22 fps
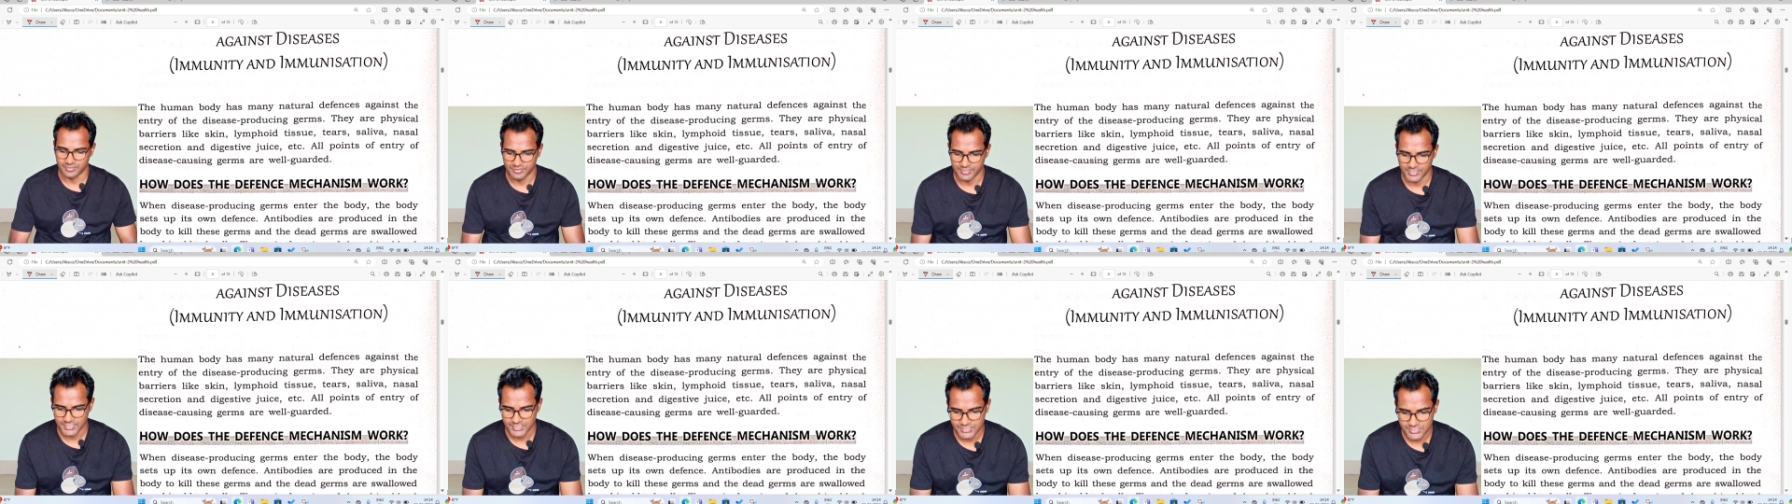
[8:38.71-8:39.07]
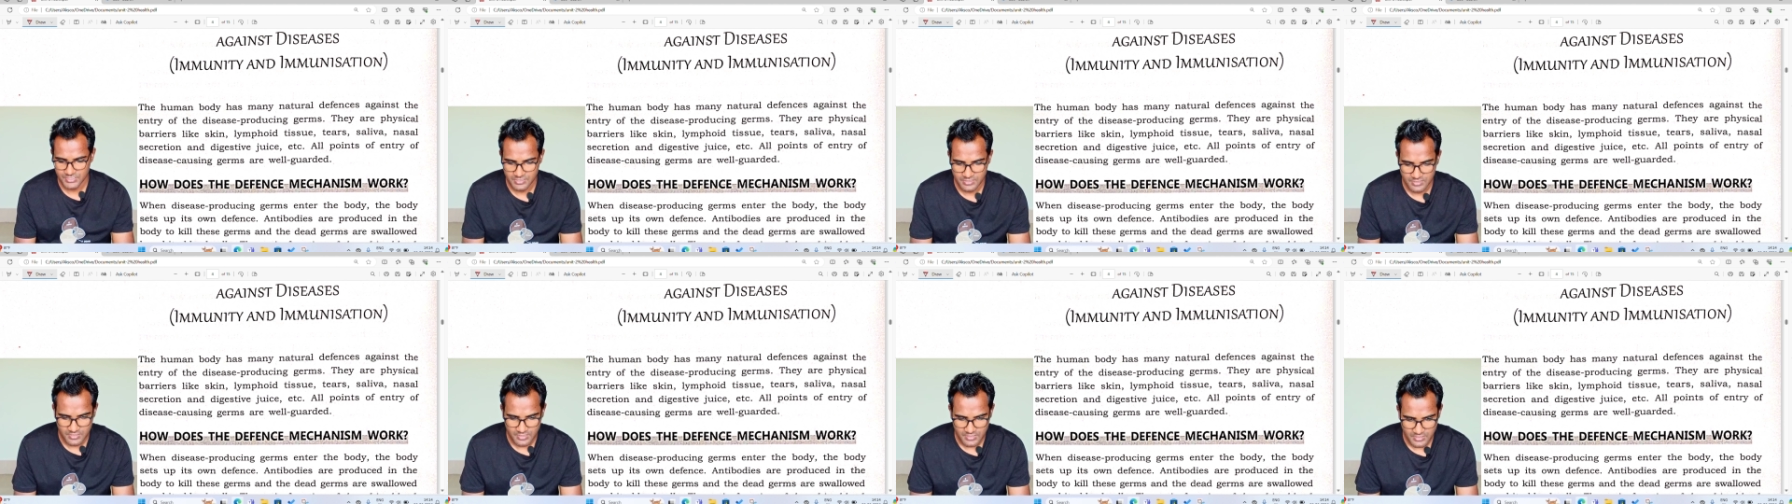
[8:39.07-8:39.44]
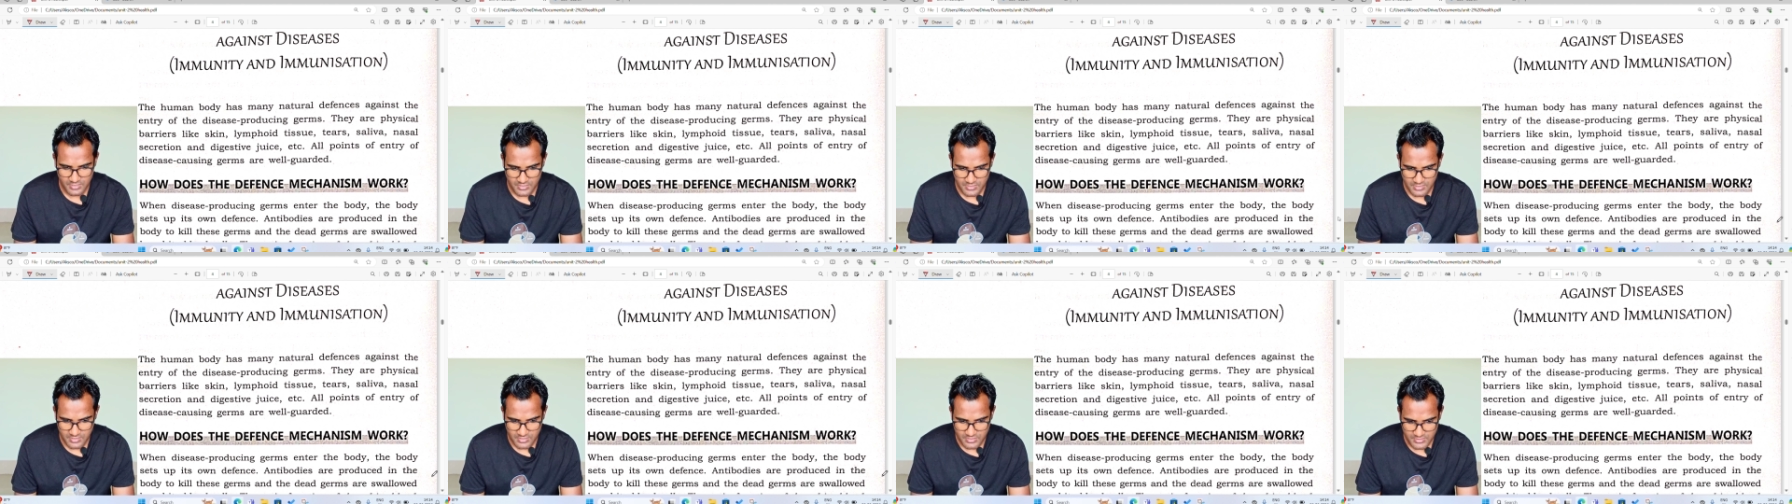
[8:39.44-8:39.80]
right?
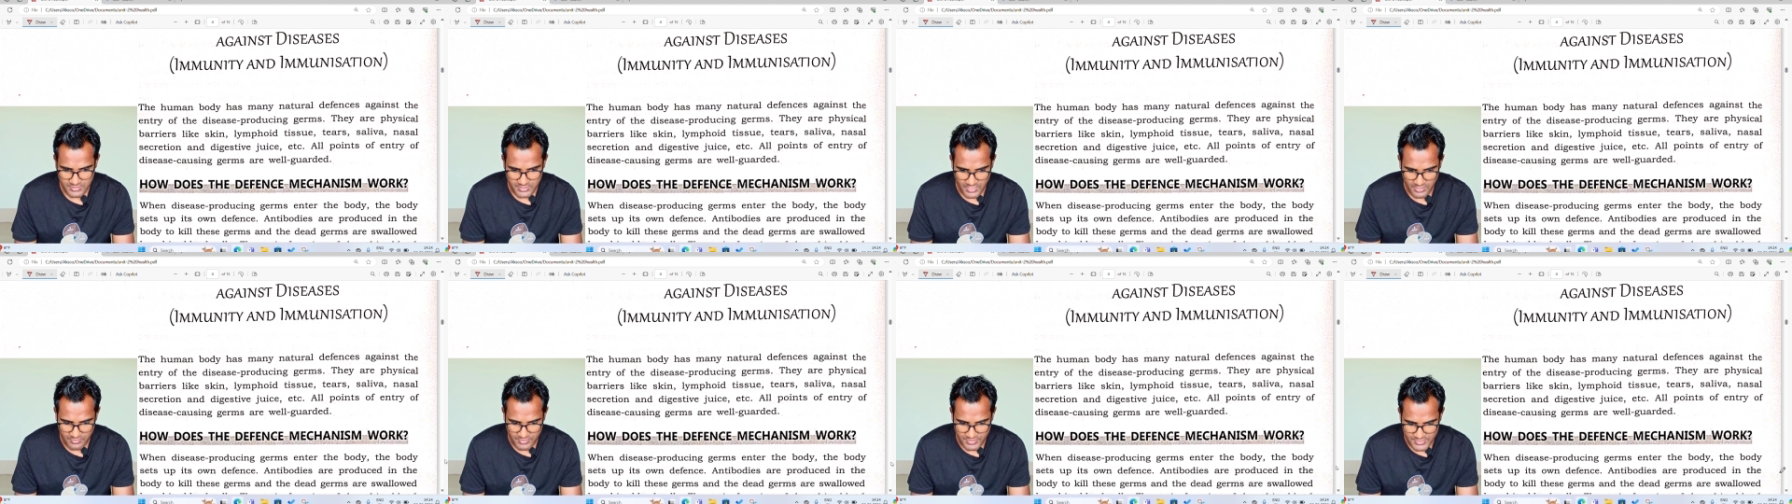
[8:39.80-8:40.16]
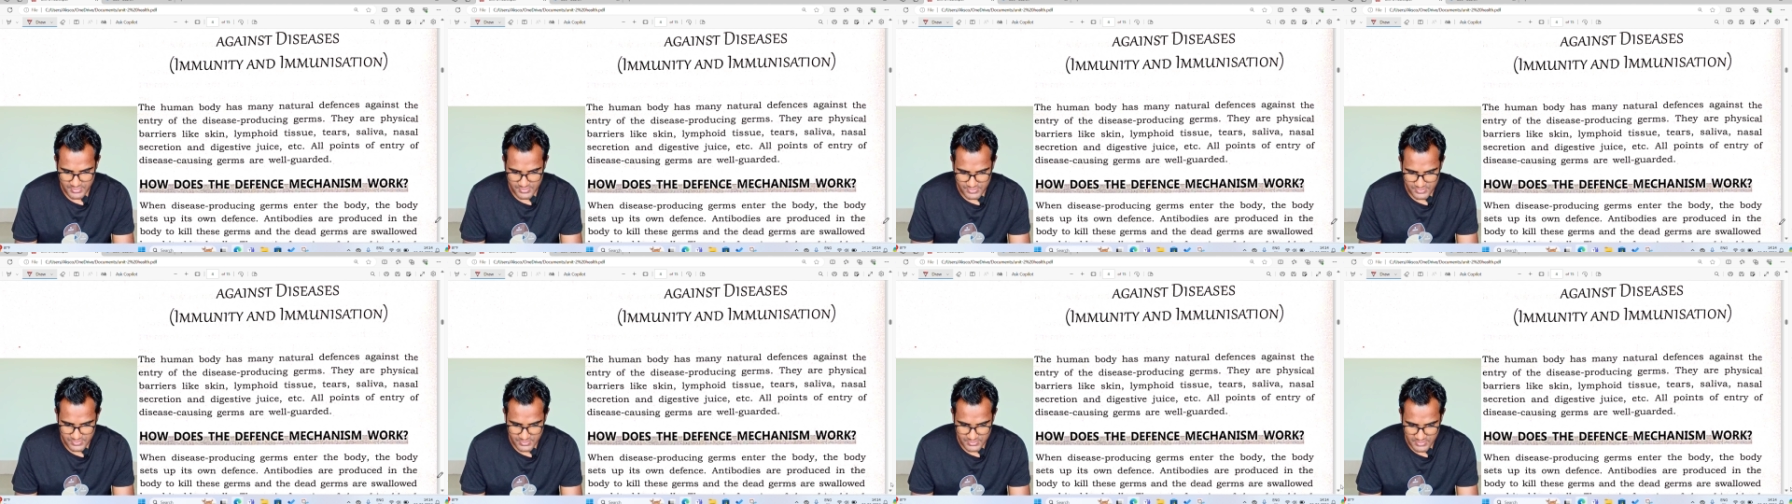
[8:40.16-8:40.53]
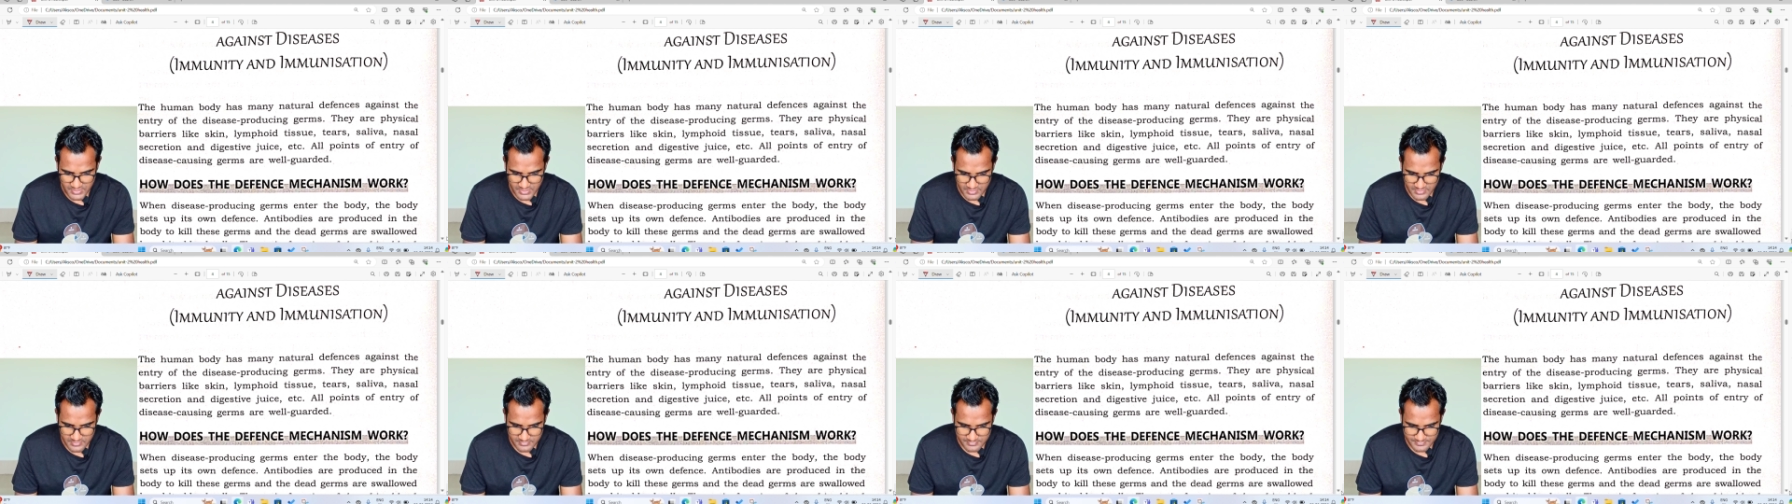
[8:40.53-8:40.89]
Now let us
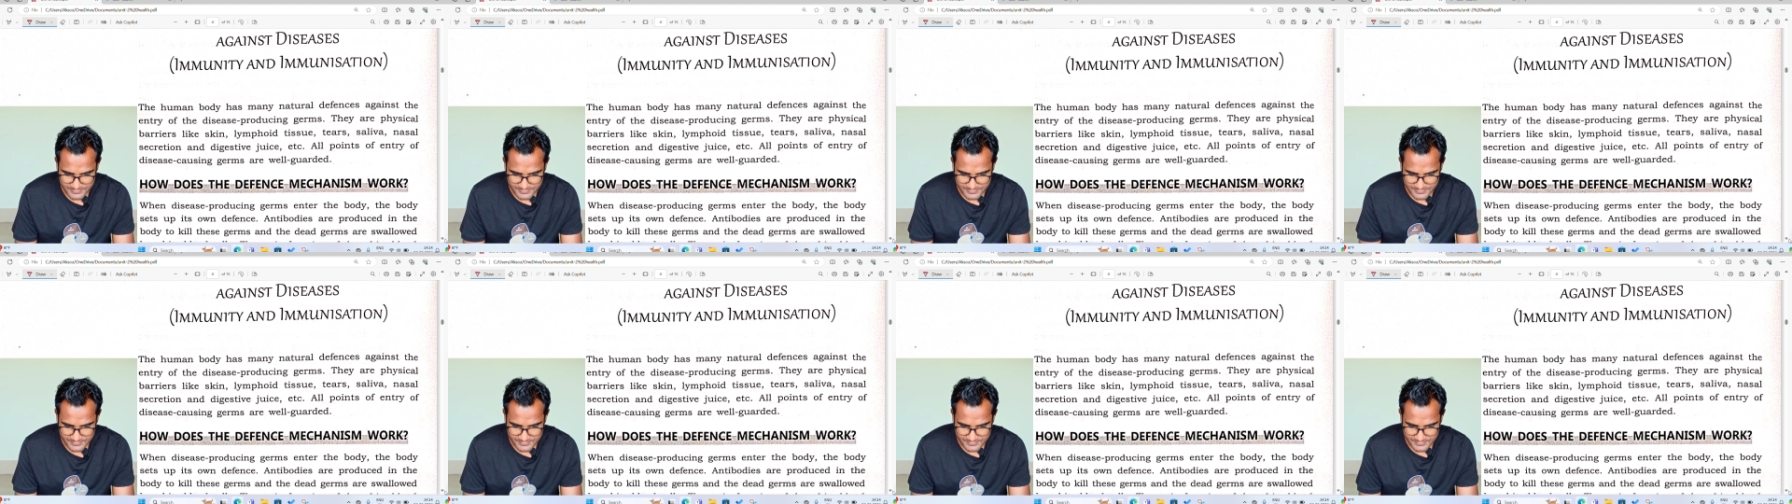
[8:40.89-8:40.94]
see.